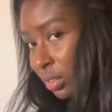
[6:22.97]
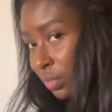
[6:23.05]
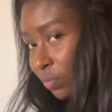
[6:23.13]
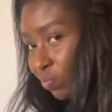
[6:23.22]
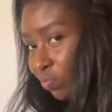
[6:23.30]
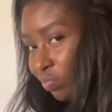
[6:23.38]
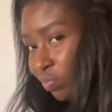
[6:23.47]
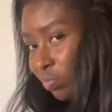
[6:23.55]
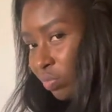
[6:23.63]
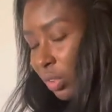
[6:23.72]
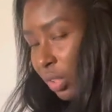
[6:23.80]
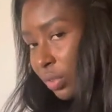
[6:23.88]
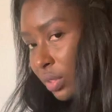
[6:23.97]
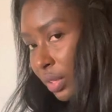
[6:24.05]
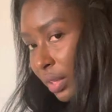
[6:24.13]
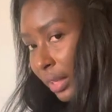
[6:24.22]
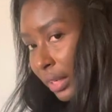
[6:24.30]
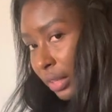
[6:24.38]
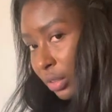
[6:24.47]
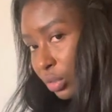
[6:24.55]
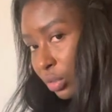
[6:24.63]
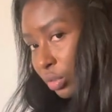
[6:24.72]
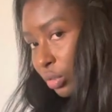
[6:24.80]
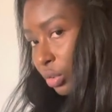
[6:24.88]
hmm, I would say like a
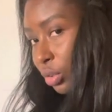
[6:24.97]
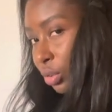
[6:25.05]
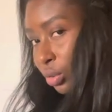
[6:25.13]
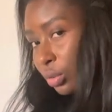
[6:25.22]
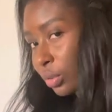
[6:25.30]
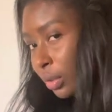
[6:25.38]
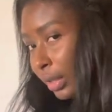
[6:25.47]
two